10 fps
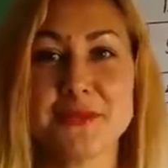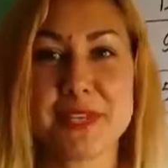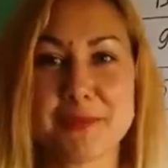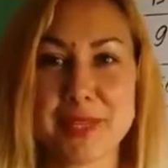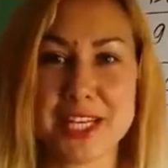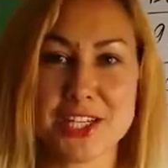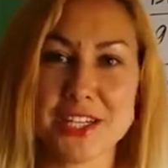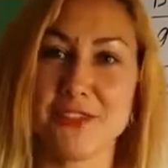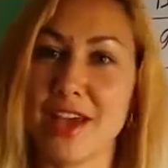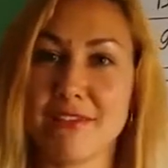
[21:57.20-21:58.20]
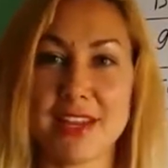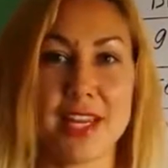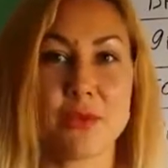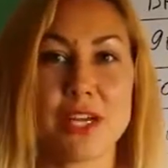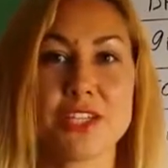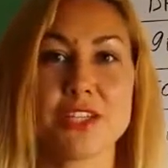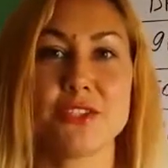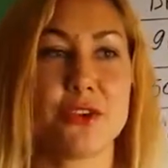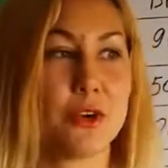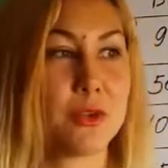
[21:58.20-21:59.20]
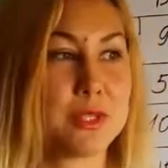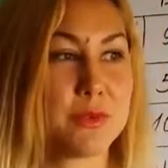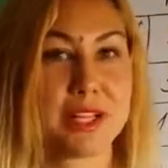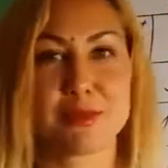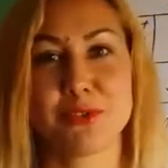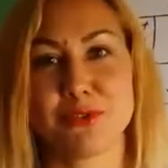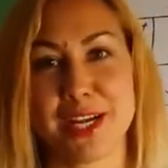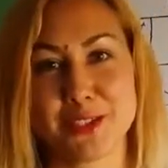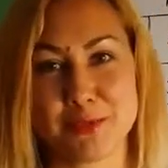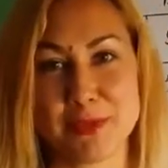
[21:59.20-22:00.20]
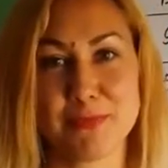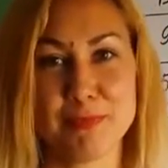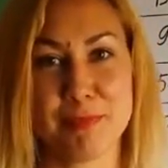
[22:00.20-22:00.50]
It's been a pleasure. If you have any questions, you're always welcome to write to me.